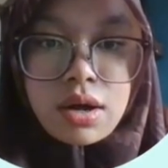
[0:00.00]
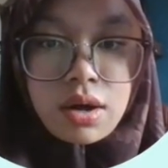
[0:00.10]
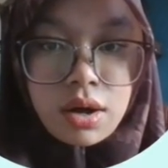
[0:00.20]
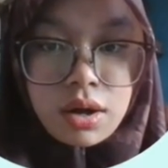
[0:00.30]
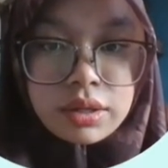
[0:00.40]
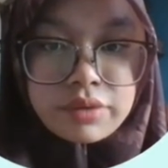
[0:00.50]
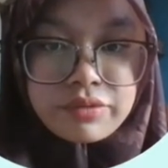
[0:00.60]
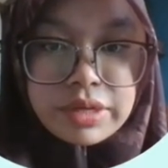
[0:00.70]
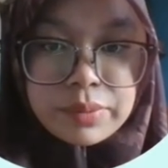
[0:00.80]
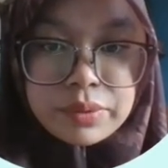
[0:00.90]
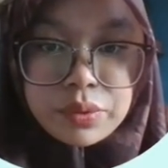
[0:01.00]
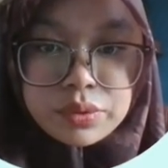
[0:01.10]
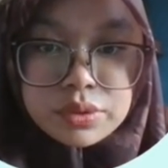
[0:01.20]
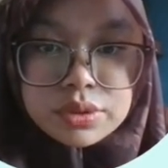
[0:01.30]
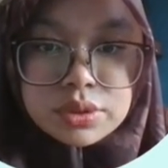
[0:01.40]
all available
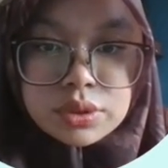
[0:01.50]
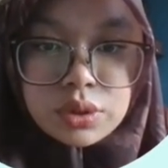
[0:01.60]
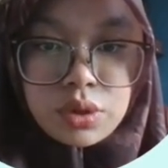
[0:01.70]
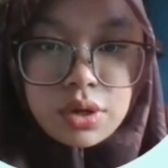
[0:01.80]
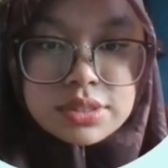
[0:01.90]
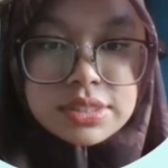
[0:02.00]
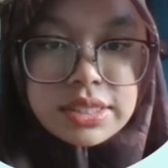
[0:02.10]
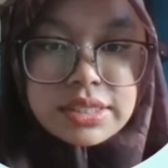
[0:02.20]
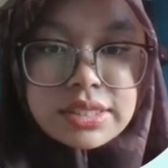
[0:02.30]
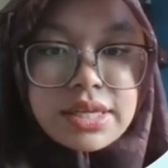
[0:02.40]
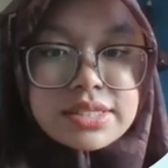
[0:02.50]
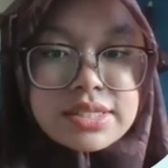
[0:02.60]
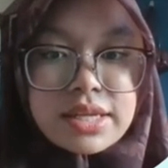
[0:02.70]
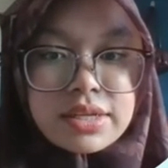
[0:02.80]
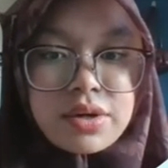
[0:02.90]
route costs in
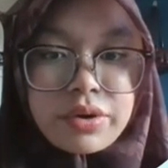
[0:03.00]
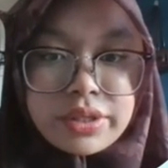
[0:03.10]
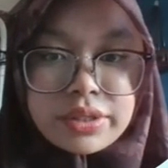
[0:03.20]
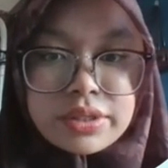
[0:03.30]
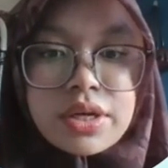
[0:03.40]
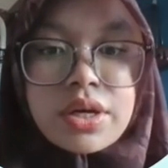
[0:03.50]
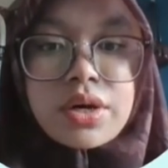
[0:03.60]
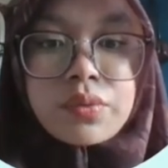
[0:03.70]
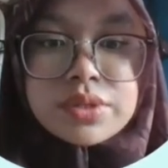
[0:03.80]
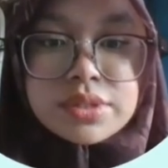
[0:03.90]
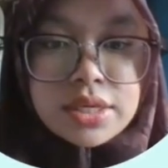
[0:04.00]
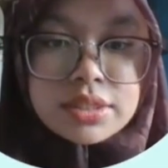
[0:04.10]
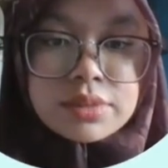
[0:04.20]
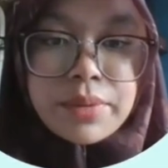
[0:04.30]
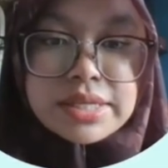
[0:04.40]
ascending order. We
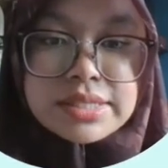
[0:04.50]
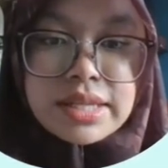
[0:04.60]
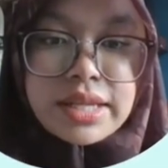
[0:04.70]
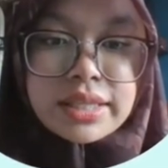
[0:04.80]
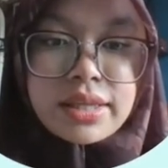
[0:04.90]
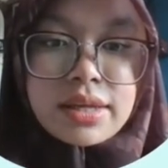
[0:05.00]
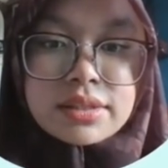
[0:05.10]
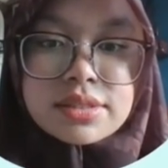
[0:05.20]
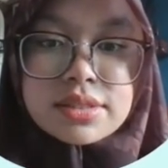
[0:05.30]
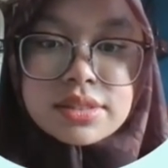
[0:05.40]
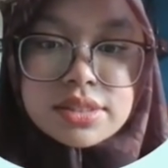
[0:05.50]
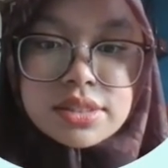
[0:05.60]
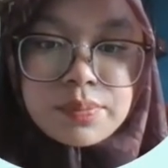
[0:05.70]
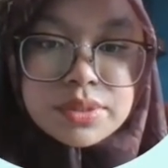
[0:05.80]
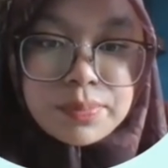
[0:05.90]
started by selecting the
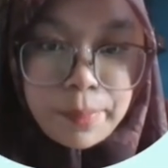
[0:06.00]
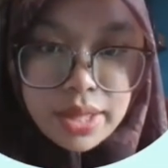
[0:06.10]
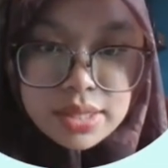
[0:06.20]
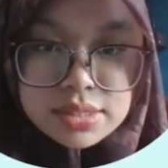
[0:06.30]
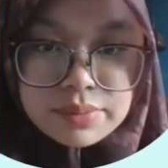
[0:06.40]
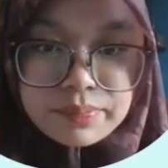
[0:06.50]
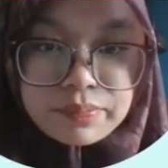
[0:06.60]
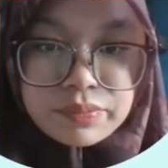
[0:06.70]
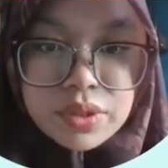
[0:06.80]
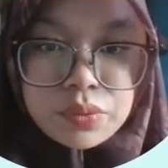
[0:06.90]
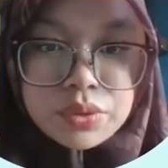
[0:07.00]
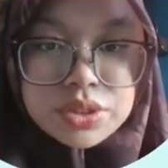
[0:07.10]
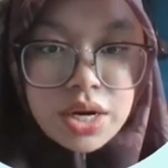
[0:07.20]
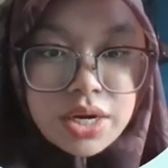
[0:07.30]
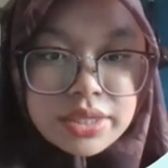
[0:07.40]
cheapest paths,
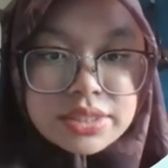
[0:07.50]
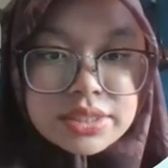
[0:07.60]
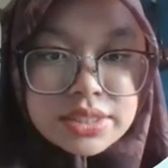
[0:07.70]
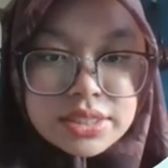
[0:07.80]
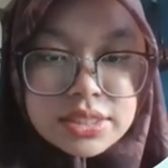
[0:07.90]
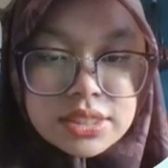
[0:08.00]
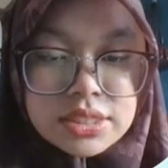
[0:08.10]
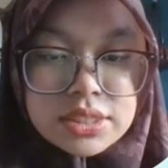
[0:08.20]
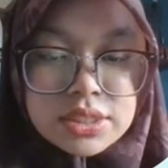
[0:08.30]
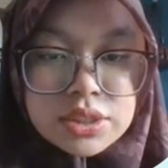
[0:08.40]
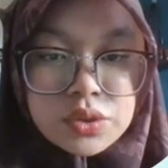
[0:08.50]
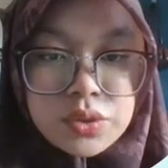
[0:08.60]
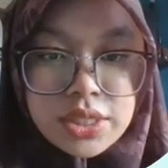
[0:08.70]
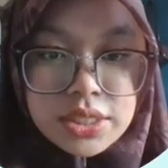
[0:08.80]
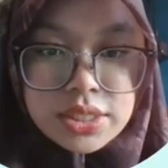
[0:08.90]
which are D to
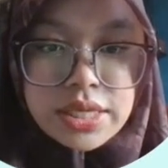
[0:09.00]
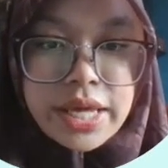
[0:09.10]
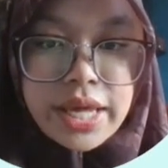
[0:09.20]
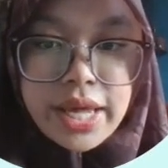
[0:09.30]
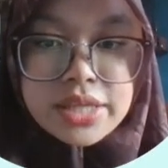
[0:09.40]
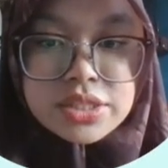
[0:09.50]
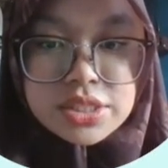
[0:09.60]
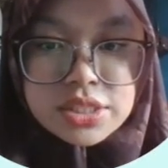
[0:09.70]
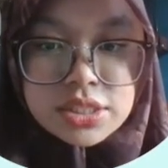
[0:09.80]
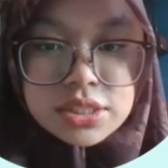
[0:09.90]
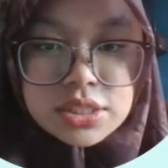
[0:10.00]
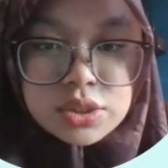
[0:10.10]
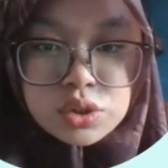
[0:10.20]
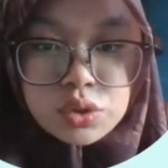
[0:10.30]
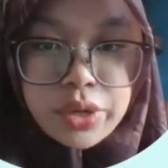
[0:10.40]
E and G
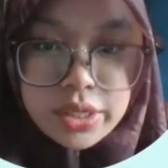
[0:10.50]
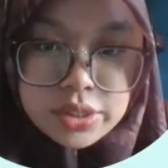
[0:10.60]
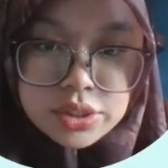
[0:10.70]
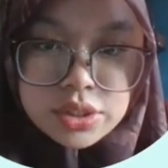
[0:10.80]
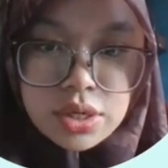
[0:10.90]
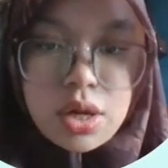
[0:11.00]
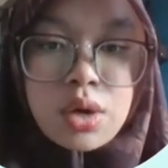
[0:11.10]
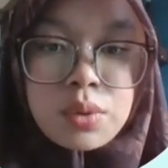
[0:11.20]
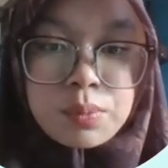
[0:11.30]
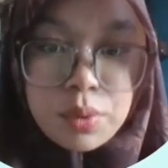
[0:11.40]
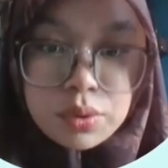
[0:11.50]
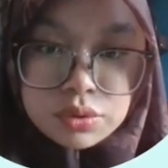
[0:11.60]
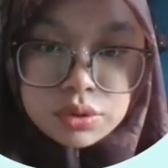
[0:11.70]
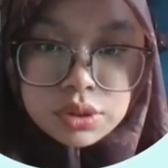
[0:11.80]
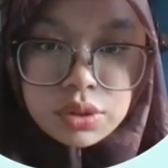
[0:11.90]
to H,
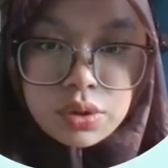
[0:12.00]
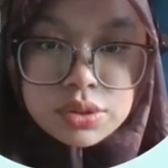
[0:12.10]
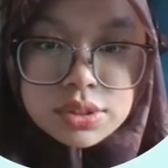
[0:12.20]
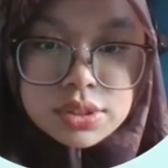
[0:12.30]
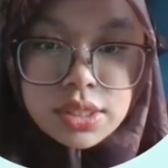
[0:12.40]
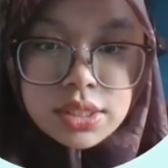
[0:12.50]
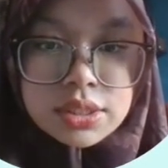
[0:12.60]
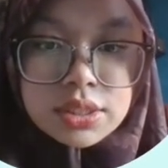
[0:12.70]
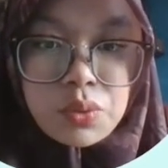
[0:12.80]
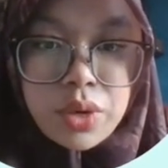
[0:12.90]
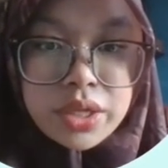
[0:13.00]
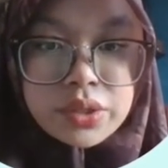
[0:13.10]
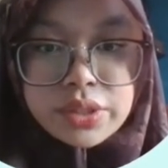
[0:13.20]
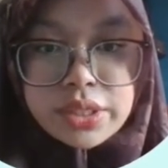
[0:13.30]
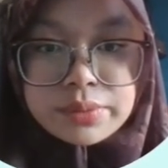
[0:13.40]
both costing 1 unit.